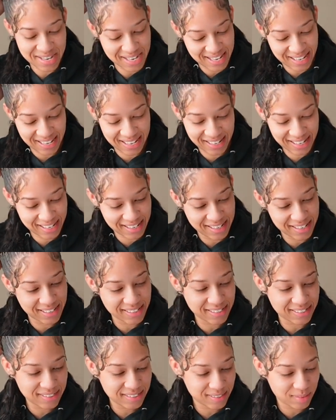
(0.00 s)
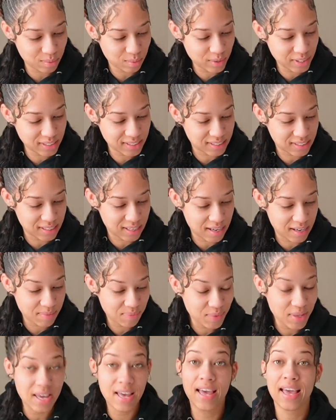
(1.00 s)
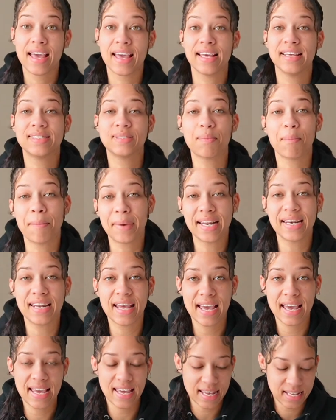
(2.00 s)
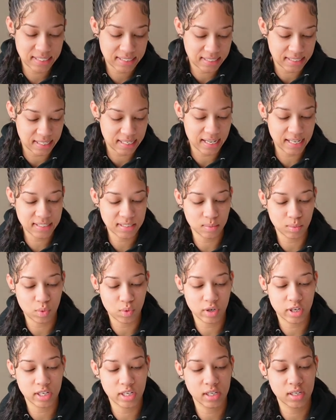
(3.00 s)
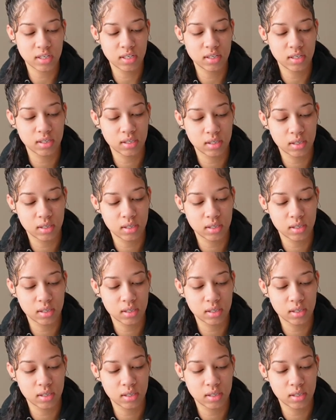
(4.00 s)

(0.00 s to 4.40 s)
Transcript: but it is, what is today? It's Monday. It's the next morning.